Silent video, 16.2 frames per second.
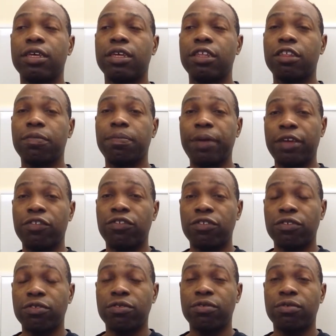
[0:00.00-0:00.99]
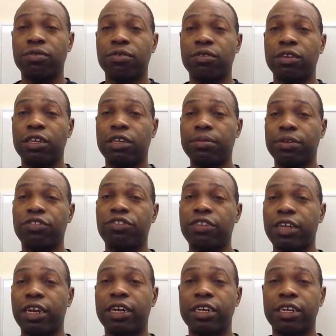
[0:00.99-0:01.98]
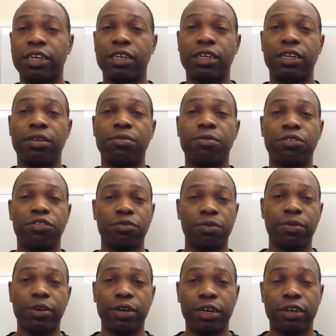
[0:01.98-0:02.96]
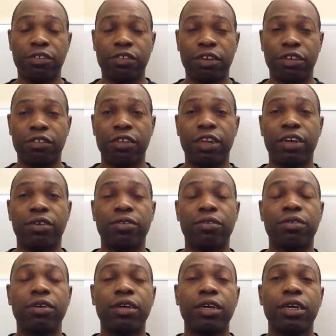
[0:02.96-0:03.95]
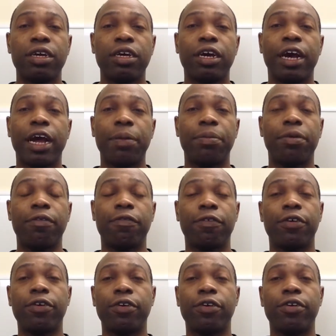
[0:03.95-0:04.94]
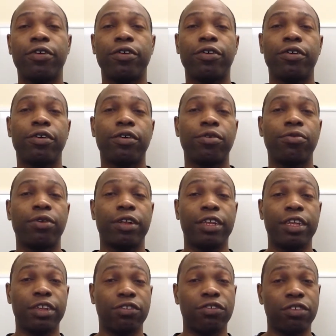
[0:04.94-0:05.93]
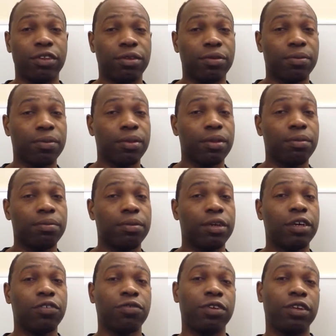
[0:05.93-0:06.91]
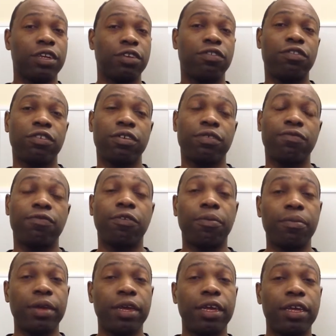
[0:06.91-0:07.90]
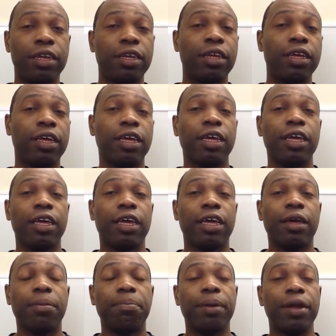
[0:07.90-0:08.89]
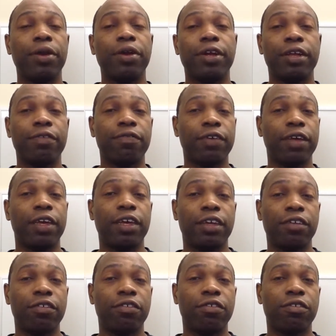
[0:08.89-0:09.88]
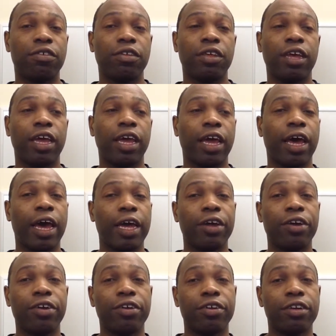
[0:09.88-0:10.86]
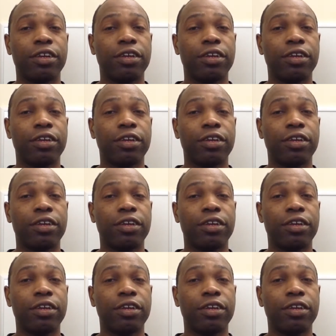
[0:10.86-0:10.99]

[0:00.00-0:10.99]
spatial dimensionality, which is what we're going to discuss now, I prefer retention because retention for me better conveys higher